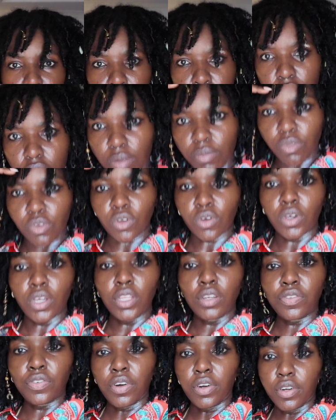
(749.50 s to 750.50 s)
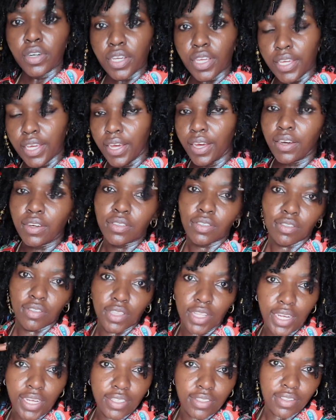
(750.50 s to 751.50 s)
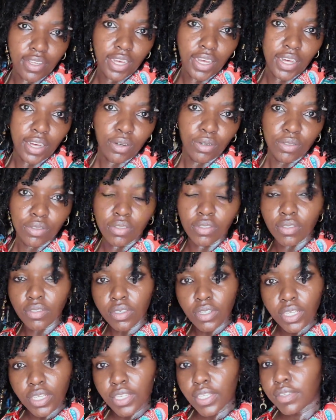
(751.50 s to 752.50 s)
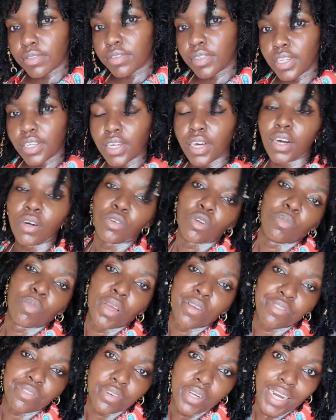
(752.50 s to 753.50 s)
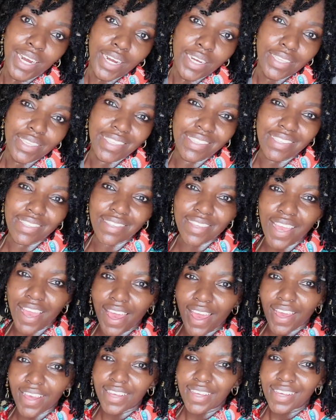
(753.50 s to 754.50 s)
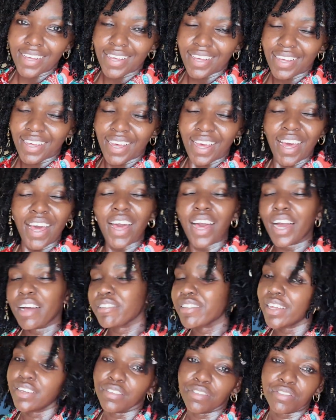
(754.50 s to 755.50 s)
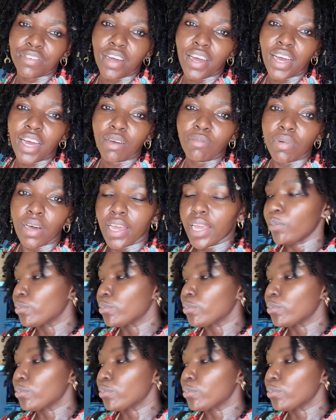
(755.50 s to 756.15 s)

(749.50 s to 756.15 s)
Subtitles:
So I'm going for a girls' night out, evening out with my friends. After the farm, I